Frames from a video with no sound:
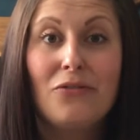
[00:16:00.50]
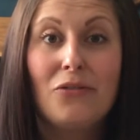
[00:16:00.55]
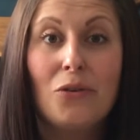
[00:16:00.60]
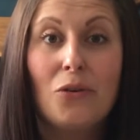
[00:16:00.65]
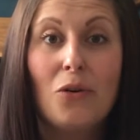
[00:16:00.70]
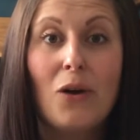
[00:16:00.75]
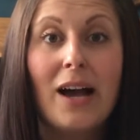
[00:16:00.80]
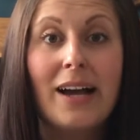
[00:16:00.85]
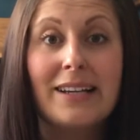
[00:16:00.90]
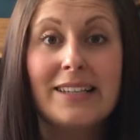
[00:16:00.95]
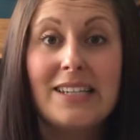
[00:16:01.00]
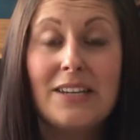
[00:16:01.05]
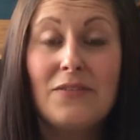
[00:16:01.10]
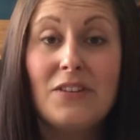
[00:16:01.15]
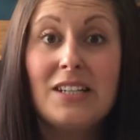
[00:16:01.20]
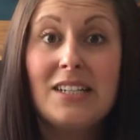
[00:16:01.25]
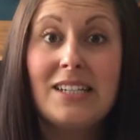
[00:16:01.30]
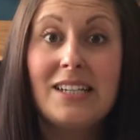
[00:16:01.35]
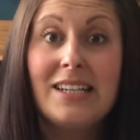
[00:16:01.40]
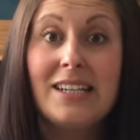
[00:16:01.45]
for
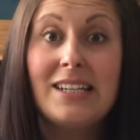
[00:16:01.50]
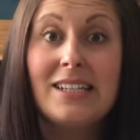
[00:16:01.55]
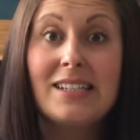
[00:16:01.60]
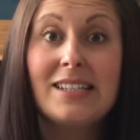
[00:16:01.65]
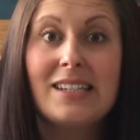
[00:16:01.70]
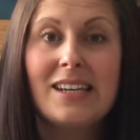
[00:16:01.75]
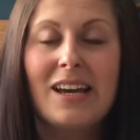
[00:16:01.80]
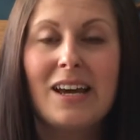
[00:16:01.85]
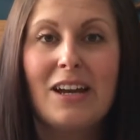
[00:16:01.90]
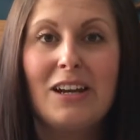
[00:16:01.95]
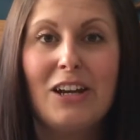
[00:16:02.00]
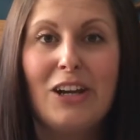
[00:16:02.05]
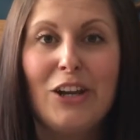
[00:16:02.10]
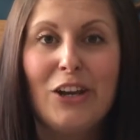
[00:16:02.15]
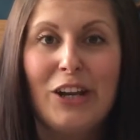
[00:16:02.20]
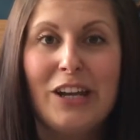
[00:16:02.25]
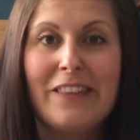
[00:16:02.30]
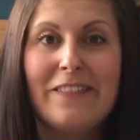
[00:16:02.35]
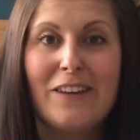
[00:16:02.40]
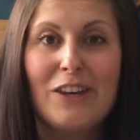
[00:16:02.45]
activities and
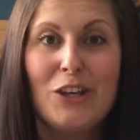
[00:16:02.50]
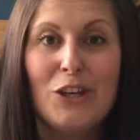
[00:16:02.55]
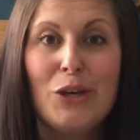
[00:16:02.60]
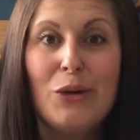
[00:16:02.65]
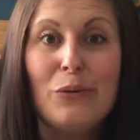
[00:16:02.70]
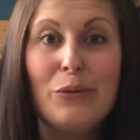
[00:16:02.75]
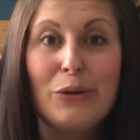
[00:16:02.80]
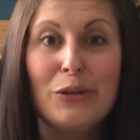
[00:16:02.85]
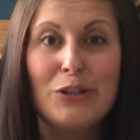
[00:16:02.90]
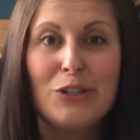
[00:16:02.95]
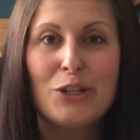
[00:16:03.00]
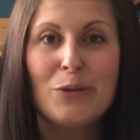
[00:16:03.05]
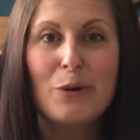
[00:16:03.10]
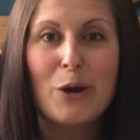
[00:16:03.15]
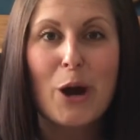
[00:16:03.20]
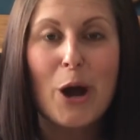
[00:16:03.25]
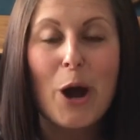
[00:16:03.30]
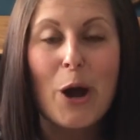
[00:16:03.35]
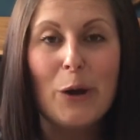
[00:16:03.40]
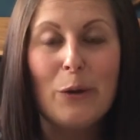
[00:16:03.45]
learning that you can do
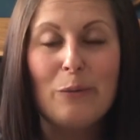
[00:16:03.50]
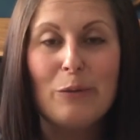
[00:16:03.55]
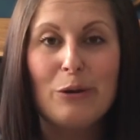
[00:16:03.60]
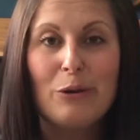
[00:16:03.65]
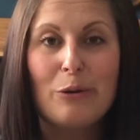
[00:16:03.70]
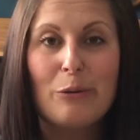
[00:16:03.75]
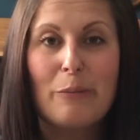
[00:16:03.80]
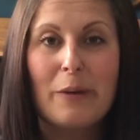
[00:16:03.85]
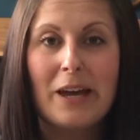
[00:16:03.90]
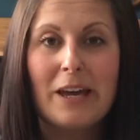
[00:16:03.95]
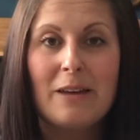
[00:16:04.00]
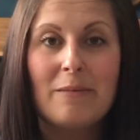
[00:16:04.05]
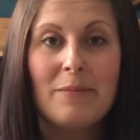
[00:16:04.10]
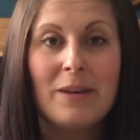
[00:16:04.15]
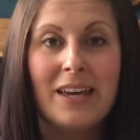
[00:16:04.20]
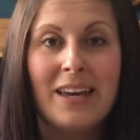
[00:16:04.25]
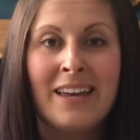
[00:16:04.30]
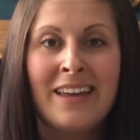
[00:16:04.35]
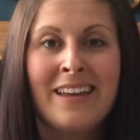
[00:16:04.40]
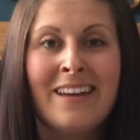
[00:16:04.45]
at home with your
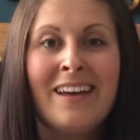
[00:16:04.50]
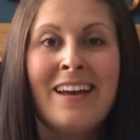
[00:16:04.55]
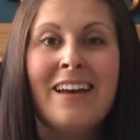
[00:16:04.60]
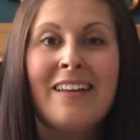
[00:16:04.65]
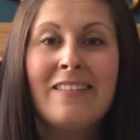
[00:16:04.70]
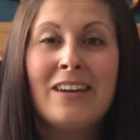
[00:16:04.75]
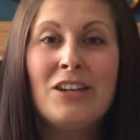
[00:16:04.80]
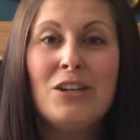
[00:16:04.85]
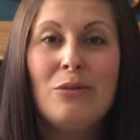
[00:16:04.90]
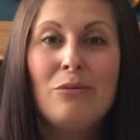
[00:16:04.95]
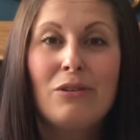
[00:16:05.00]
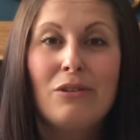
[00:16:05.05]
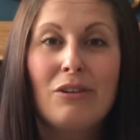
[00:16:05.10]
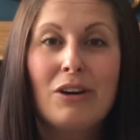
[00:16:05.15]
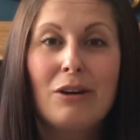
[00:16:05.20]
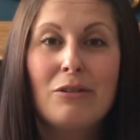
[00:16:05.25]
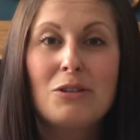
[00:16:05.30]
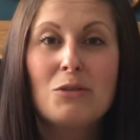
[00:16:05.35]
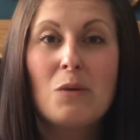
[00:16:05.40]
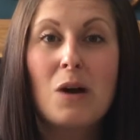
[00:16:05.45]
baby, then you can
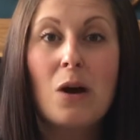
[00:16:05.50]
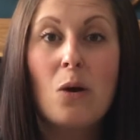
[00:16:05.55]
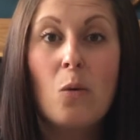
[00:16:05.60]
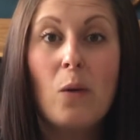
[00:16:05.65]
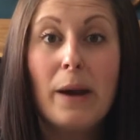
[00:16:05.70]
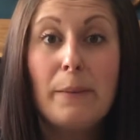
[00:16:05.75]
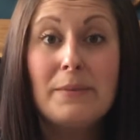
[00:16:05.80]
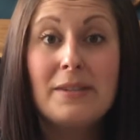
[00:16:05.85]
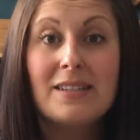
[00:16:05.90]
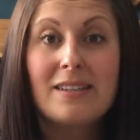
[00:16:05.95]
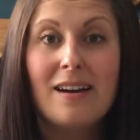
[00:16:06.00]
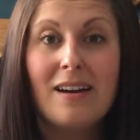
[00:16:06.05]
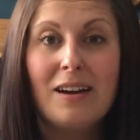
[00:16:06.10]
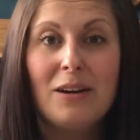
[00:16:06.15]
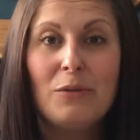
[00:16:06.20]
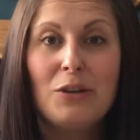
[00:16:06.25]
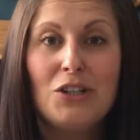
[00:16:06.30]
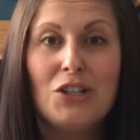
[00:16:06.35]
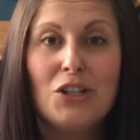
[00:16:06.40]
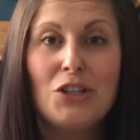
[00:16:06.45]
go to our
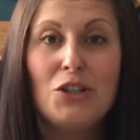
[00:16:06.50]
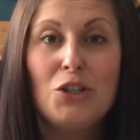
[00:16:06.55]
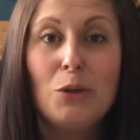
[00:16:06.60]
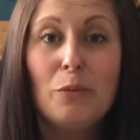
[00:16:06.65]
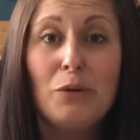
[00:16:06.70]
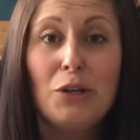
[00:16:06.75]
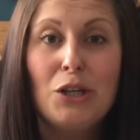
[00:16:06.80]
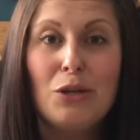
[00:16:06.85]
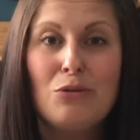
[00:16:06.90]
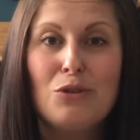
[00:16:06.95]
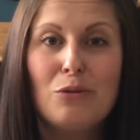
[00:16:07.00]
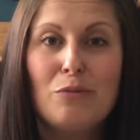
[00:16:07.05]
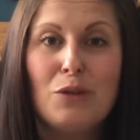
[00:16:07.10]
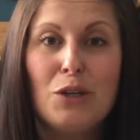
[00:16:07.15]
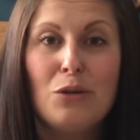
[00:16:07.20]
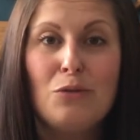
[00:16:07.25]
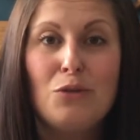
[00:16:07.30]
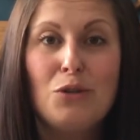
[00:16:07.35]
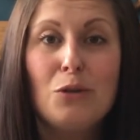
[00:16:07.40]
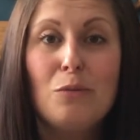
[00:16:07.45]
website, which is
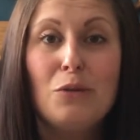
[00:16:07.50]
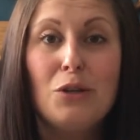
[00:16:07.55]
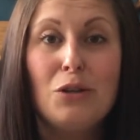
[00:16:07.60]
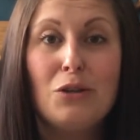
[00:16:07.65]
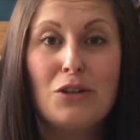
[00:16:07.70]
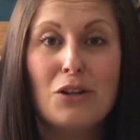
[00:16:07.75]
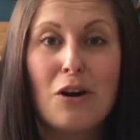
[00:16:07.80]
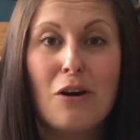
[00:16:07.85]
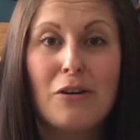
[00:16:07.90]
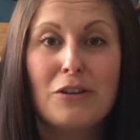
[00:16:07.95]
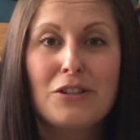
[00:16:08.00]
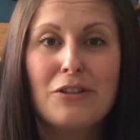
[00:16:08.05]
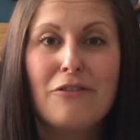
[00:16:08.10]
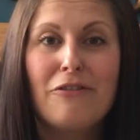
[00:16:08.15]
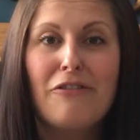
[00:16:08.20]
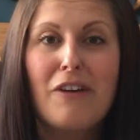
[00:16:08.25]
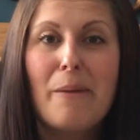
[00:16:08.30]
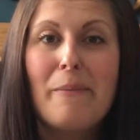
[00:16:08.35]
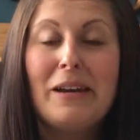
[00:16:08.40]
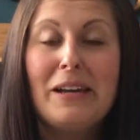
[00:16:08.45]

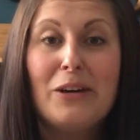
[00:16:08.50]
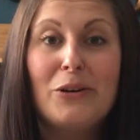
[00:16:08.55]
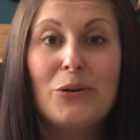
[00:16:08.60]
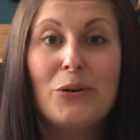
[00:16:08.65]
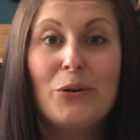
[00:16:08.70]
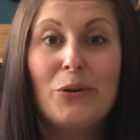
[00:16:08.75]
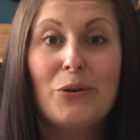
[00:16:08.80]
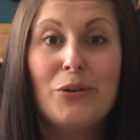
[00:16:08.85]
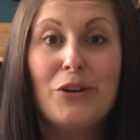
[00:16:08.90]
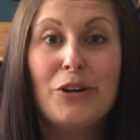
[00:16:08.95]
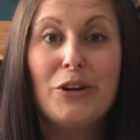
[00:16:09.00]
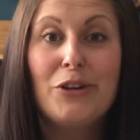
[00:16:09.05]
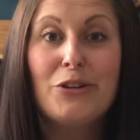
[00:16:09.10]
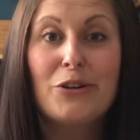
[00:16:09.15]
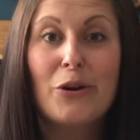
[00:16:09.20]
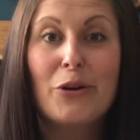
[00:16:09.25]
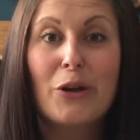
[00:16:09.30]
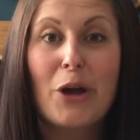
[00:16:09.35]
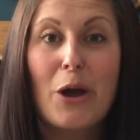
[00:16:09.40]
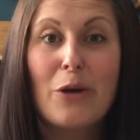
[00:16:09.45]

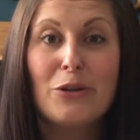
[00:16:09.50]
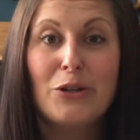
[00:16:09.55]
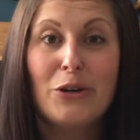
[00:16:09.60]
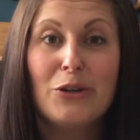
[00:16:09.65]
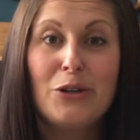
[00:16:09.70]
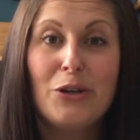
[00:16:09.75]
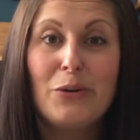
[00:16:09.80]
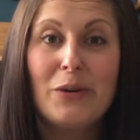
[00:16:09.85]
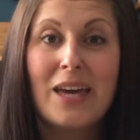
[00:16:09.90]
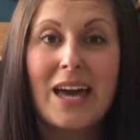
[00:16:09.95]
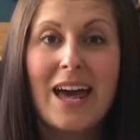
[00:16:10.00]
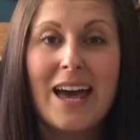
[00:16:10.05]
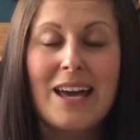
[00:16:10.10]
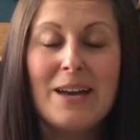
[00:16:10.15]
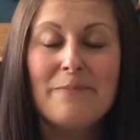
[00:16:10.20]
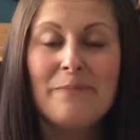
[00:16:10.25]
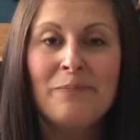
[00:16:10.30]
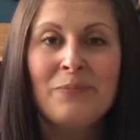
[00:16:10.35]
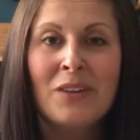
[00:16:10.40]
www.familycorner.co.uk,